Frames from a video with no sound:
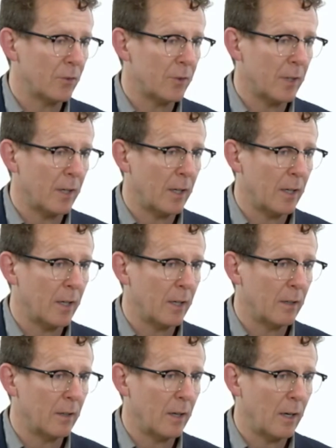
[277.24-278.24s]

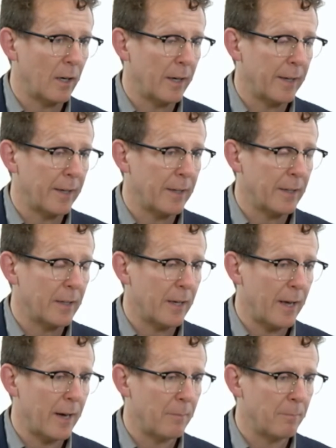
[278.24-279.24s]
I
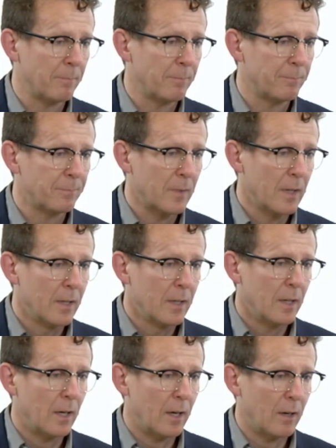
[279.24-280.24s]
am
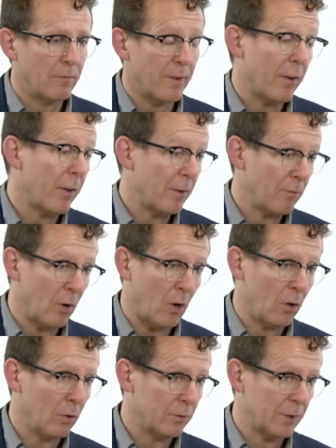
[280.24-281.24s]
very
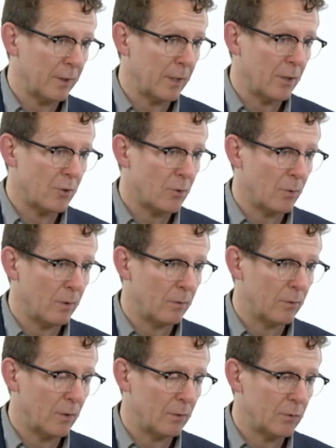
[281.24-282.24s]
involved in the issue of
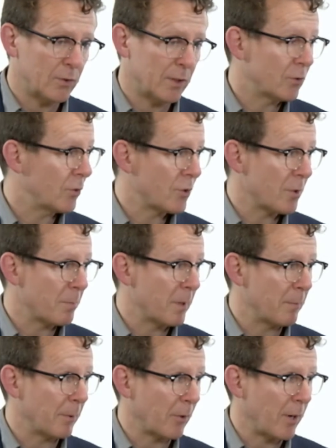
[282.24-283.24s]
citizenship and
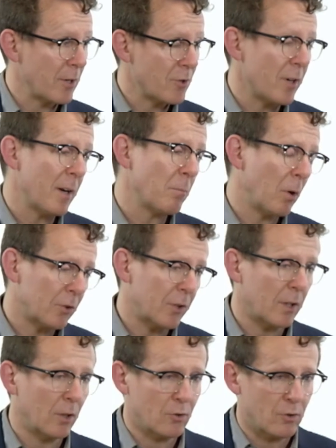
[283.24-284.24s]
immigration and
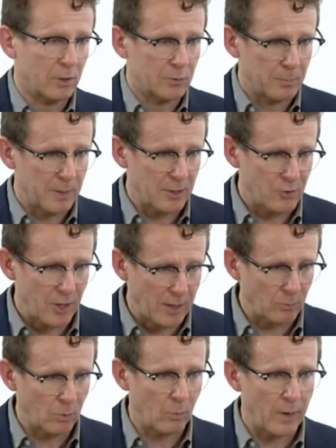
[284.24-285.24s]
multiculturalism in a
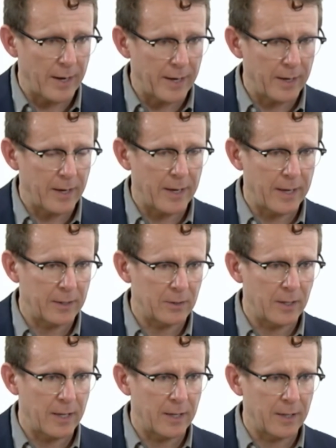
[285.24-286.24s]
general way. And
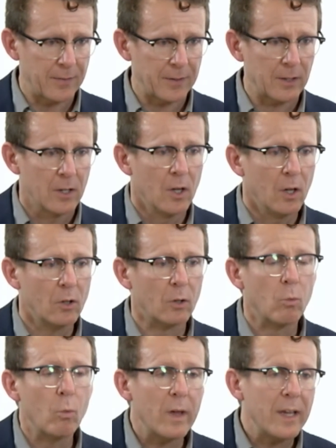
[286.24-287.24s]
I think, look,
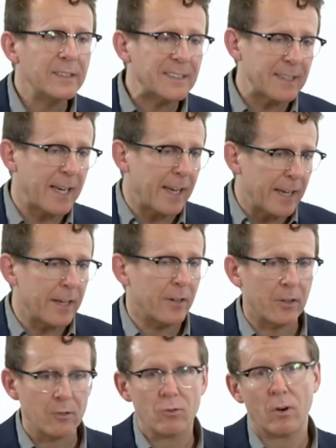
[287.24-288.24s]
we say here
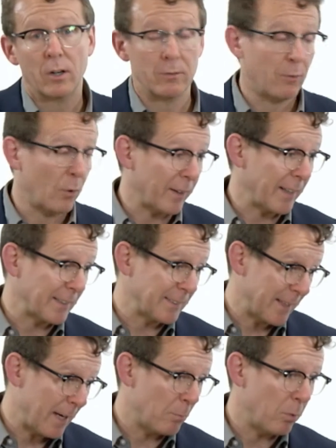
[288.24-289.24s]
in Toronto, for
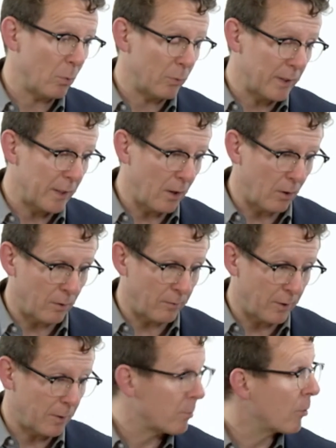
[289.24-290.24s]
example, we are
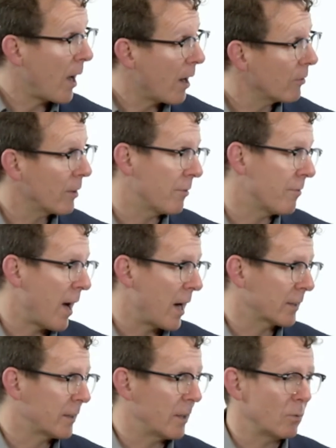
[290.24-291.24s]
very proud of the
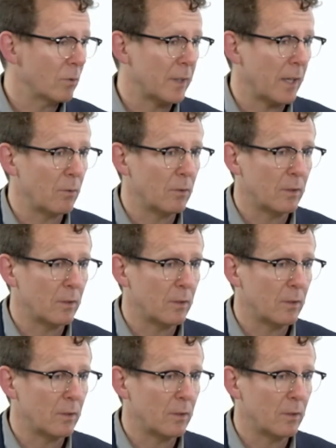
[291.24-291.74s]
fact that